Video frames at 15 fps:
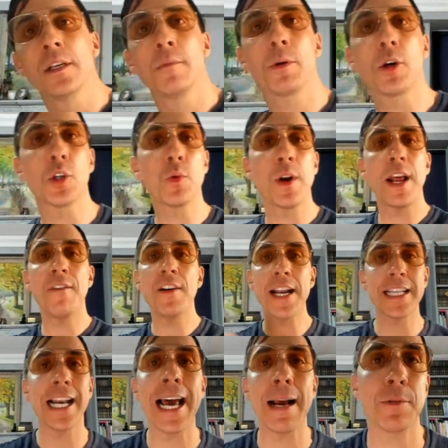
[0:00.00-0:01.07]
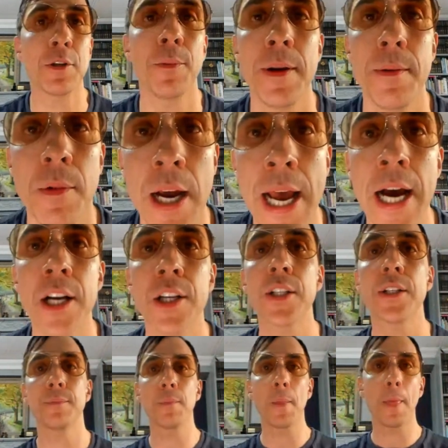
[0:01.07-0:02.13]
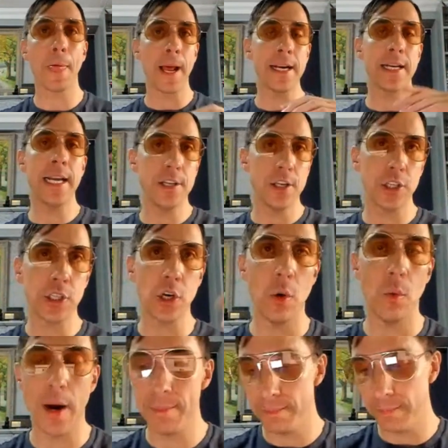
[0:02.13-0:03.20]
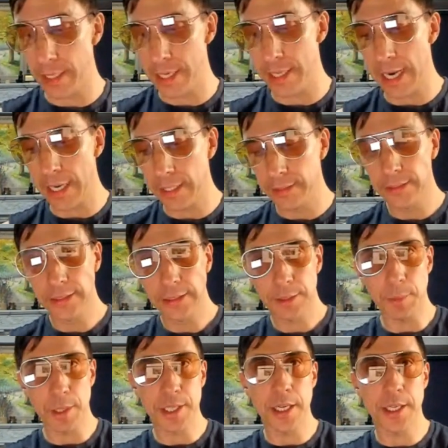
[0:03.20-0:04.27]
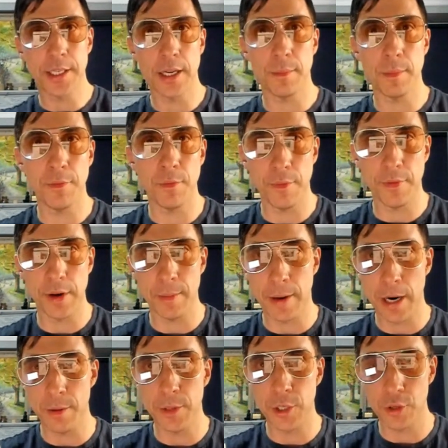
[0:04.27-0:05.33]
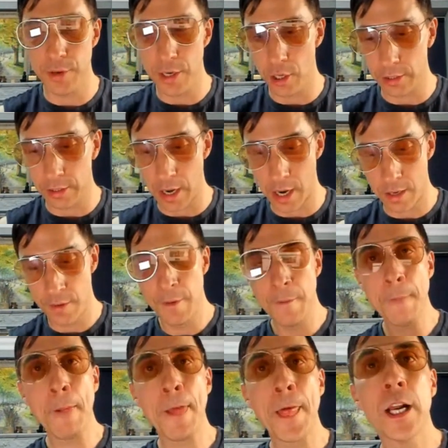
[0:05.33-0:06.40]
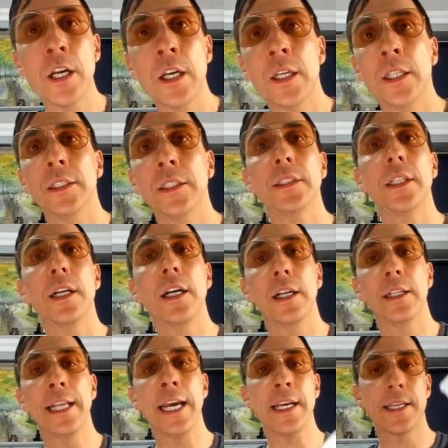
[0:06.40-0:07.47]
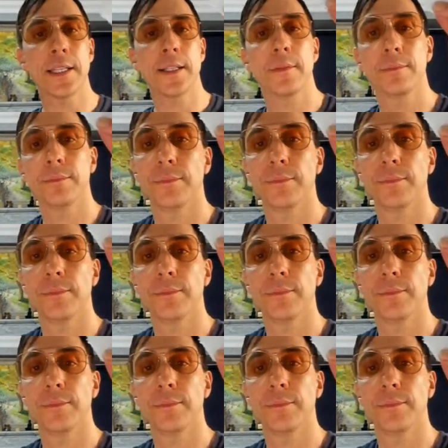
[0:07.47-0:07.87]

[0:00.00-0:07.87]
Because whenever there's a laptop in my house, and Linda's got one, Linda, it's my sister I'm living with at the moment during lockdown, this